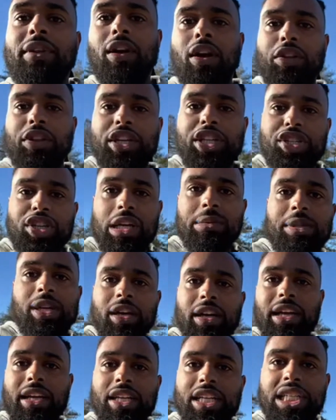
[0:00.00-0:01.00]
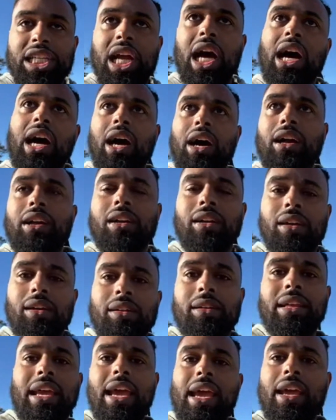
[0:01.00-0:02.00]
all these dreams. Y'all getting
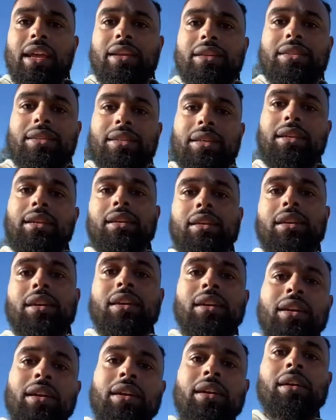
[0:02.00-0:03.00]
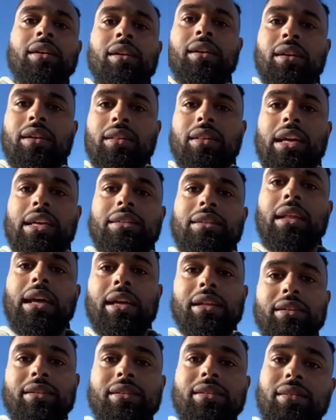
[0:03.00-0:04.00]
shot. Dang, you see? That's
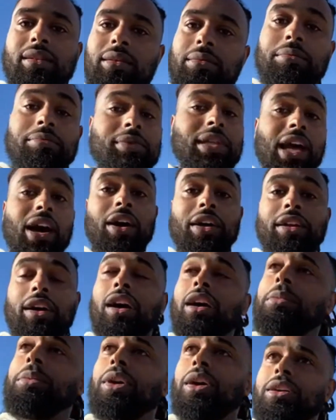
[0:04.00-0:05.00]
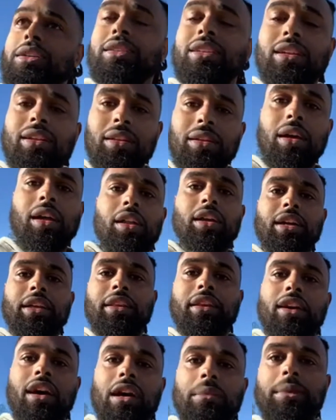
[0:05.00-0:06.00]
that's I'm telling y'all, bro. See, y'all look at
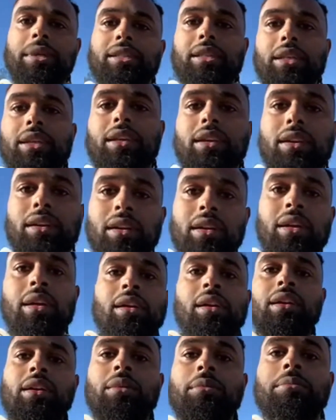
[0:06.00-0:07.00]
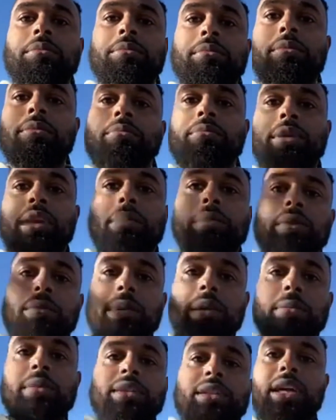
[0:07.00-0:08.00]
the comments in here. People
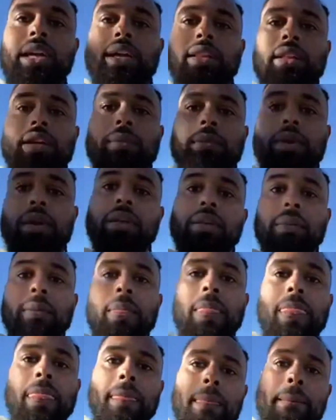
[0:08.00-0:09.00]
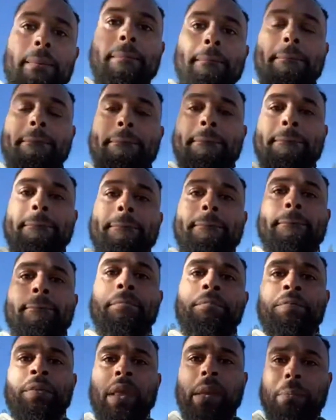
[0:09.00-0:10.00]
people saying that, man.
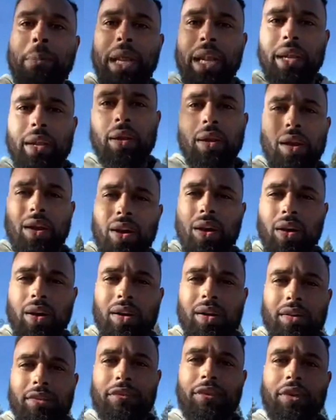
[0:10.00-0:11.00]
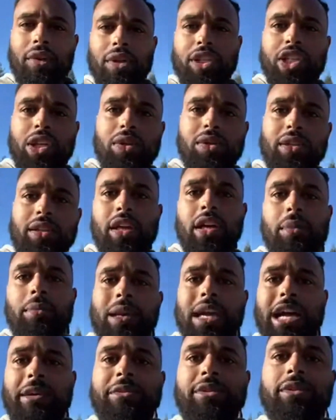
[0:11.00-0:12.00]
Many you're called few are chosen. Yep,
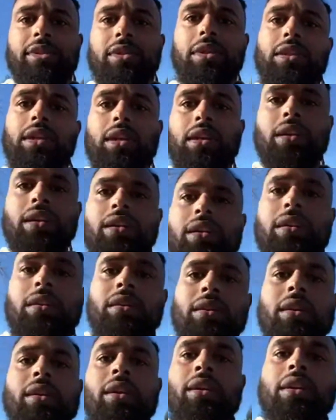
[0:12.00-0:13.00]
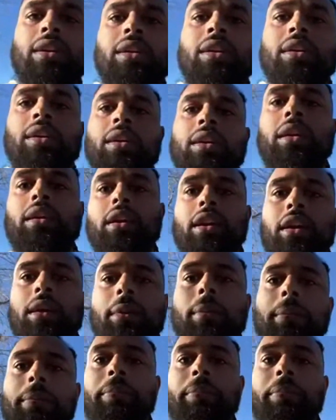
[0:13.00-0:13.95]
absolutely. Yep.